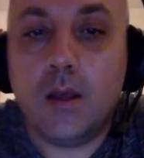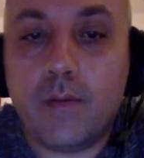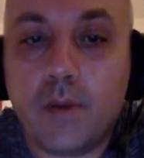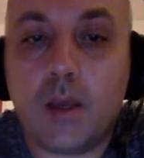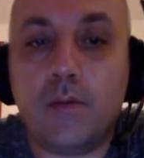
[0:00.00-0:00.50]

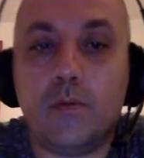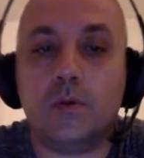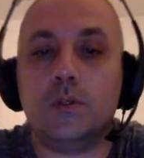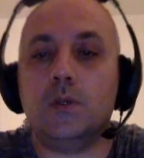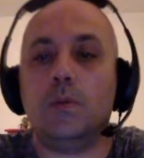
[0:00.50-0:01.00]
We have rook
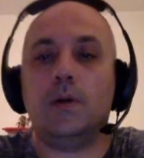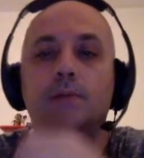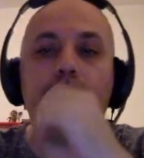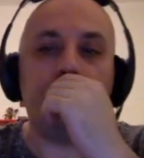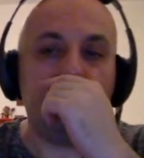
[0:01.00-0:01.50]
c1,
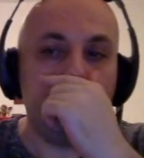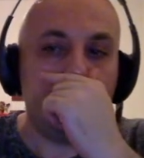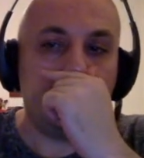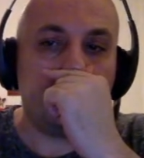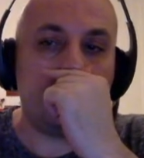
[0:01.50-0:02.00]

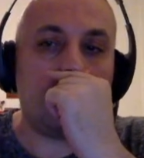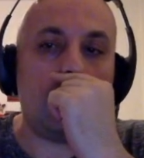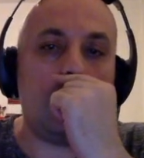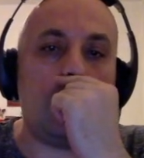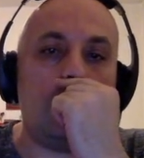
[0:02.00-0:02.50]

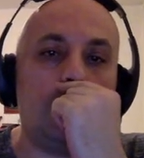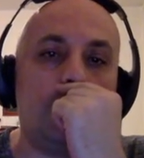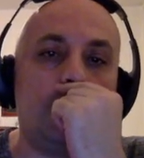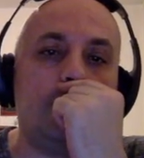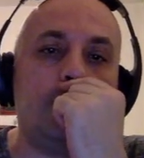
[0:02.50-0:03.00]
and now
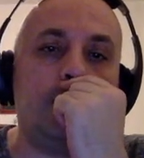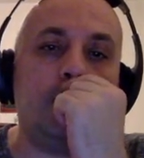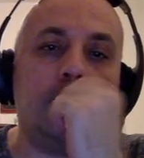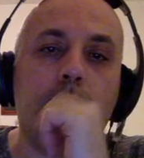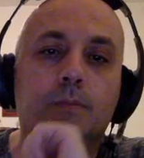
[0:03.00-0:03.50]
bishop
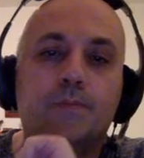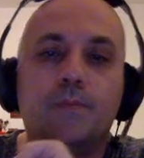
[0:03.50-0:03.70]
c6,